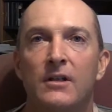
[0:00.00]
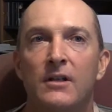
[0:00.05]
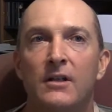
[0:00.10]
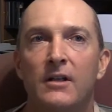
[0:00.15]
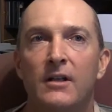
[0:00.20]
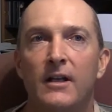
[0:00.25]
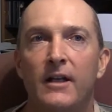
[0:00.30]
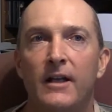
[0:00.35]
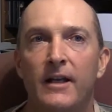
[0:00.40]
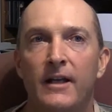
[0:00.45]

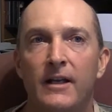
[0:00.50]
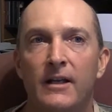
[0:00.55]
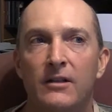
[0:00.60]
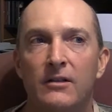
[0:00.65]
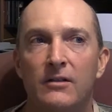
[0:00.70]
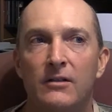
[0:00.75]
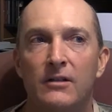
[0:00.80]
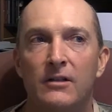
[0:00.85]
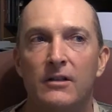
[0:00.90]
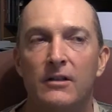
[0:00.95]

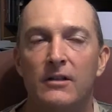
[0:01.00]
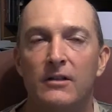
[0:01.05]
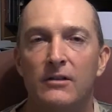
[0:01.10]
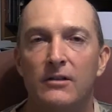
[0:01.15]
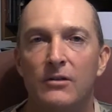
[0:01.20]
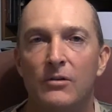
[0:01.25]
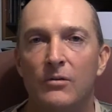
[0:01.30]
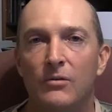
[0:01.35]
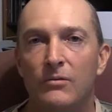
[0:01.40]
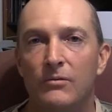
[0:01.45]
And you
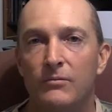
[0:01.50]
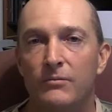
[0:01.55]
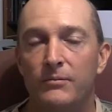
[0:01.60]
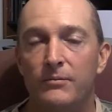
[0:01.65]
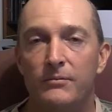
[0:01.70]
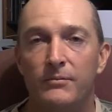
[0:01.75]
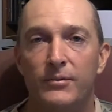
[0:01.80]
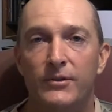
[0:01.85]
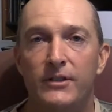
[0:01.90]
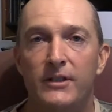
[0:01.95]
know,
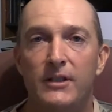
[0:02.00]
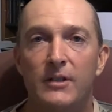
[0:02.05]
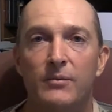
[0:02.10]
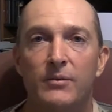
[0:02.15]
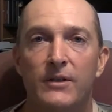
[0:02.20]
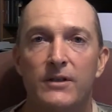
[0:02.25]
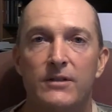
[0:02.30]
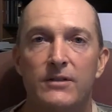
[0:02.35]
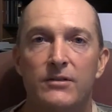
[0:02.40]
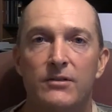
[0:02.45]
plenty of
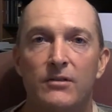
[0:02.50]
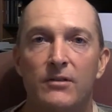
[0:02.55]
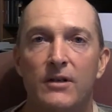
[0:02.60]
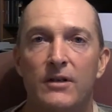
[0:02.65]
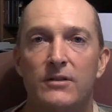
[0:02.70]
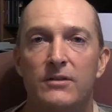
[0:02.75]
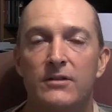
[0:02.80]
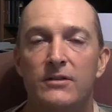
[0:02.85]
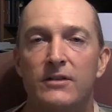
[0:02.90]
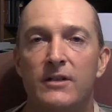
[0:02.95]
places
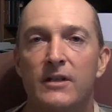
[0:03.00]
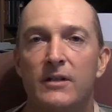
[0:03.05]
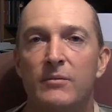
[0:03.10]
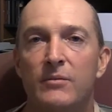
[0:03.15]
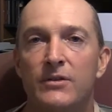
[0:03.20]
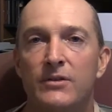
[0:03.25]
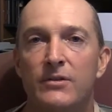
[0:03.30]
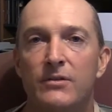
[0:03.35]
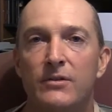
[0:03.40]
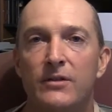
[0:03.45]
across the state of
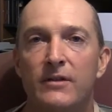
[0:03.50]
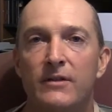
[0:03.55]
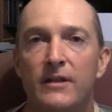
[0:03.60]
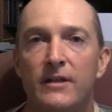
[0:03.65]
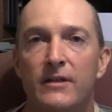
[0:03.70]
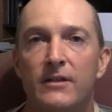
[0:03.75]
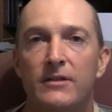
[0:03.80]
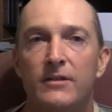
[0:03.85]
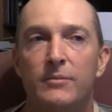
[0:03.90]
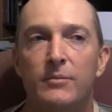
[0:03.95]
Missouri that
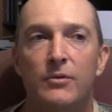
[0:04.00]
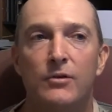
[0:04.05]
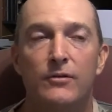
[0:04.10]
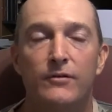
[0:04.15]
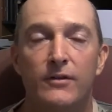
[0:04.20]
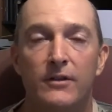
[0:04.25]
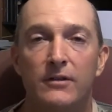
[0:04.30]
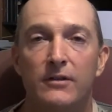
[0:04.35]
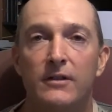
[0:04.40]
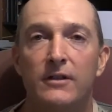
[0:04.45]
is
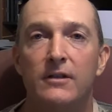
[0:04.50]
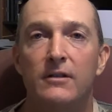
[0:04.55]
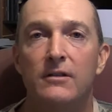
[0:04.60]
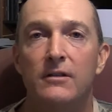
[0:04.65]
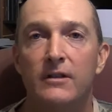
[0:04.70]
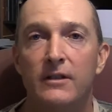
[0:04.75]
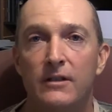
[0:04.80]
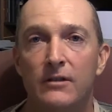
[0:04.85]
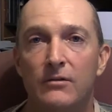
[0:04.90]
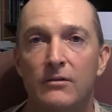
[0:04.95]
perfectly
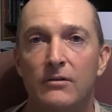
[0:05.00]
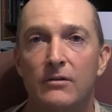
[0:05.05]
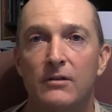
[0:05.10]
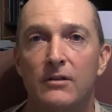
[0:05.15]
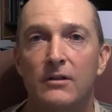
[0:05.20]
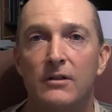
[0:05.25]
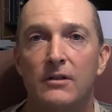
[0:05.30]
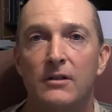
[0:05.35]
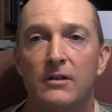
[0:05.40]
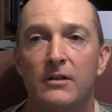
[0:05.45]
legal.
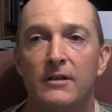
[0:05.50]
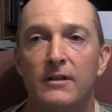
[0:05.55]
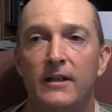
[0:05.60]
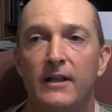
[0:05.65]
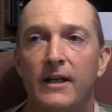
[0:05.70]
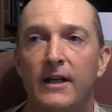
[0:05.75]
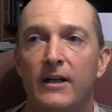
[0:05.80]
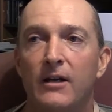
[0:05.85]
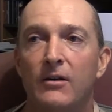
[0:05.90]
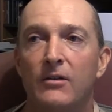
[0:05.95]

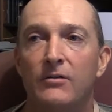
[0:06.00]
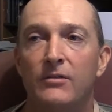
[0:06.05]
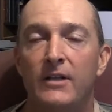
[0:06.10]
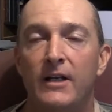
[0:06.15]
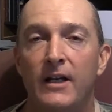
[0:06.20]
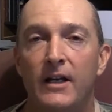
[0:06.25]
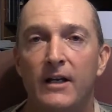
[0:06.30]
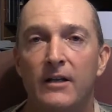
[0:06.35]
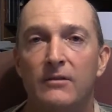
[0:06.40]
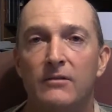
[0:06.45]
Out
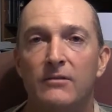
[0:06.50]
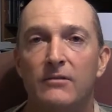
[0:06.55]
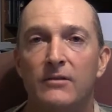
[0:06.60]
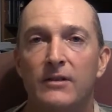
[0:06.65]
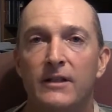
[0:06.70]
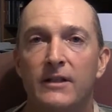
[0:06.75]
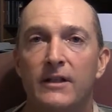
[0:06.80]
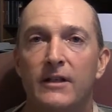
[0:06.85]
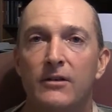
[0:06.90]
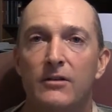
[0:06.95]
at
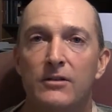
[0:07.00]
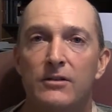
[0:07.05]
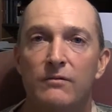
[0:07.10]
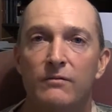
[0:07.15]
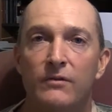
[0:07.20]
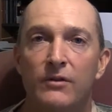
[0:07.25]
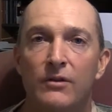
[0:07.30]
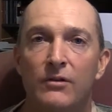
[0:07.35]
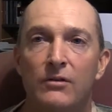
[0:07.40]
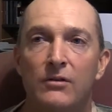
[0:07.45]
Lake
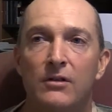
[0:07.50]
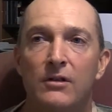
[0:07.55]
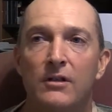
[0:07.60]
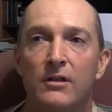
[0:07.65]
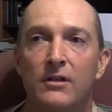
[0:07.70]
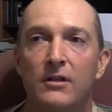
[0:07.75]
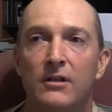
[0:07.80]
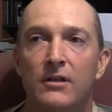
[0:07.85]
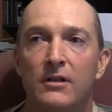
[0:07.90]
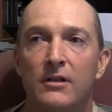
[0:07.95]
Harrisonville,
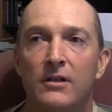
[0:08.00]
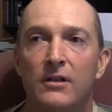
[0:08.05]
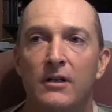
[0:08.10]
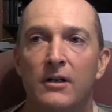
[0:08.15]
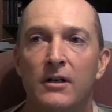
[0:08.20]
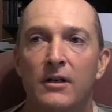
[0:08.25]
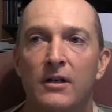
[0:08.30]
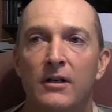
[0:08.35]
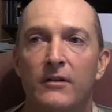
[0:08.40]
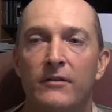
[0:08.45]

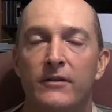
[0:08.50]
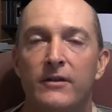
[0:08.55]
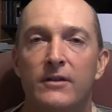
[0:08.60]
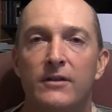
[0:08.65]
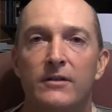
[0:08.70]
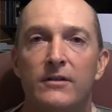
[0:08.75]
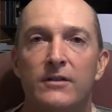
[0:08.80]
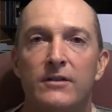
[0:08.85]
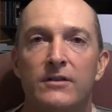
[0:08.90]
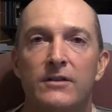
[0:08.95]

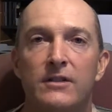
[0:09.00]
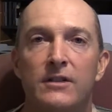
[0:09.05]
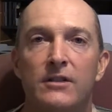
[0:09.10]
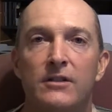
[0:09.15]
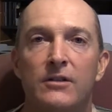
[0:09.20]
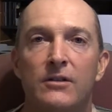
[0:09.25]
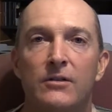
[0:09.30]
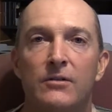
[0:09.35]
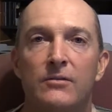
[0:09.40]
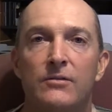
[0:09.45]
the city
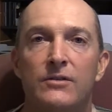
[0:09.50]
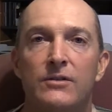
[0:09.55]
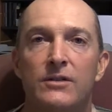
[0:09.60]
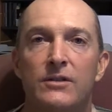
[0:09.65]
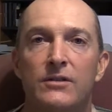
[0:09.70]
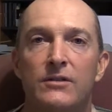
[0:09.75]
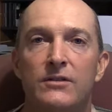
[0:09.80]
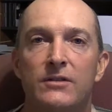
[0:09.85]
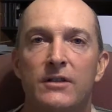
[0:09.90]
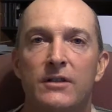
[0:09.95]
code
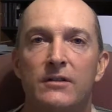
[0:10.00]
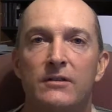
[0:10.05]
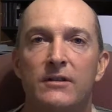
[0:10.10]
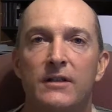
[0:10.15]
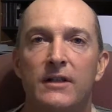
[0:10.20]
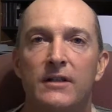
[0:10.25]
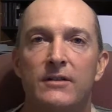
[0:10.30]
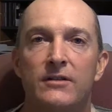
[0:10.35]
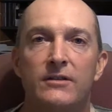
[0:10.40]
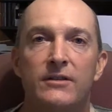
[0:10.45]
says that
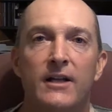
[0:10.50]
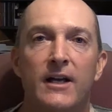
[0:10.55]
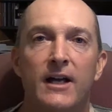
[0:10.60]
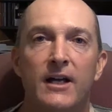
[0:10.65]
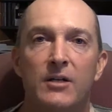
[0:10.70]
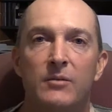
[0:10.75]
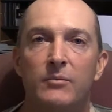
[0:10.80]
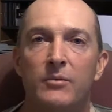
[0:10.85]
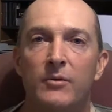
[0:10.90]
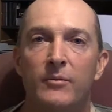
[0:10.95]
that is
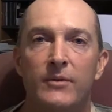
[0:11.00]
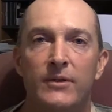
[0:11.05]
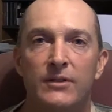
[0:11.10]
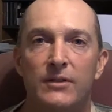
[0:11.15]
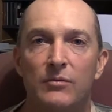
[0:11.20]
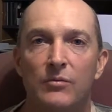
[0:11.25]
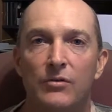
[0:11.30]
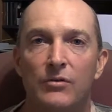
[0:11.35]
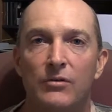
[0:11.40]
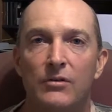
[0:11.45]
not
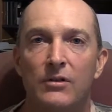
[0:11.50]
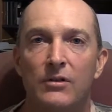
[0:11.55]
permissible.